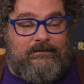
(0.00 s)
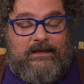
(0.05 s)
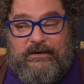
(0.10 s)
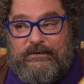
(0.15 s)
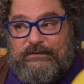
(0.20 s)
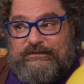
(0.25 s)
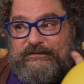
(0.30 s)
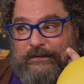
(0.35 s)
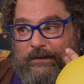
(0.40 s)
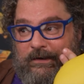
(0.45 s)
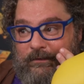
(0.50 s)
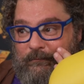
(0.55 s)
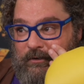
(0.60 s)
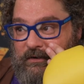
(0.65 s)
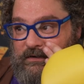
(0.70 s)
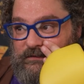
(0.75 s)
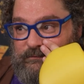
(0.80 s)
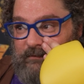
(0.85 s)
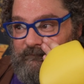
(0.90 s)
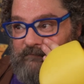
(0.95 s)
Lego Star
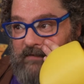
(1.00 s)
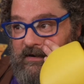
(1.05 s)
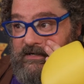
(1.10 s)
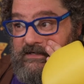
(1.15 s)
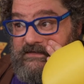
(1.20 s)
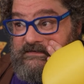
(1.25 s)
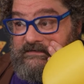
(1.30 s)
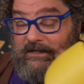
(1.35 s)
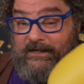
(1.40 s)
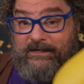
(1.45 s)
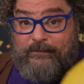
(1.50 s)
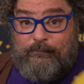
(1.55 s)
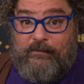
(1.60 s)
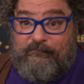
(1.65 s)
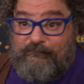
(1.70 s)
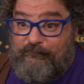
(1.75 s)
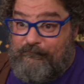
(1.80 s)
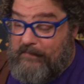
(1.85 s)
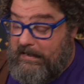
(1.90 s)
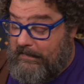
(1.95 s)
Wars. We're very excited.
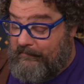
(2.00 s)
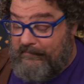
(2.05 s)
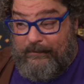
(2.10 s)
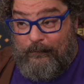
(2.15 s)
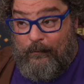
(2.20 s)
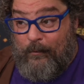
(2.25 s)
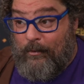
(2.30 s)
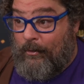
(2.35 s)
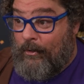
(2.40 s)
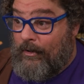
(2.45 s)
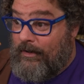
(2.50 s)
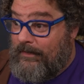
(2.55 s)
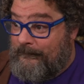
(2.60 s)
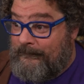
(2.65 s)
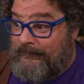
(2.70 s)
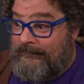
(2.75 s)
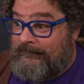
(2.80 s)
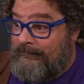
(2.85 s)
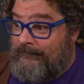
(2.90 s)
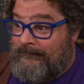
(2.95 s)
We're very
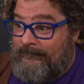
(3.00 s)
warm.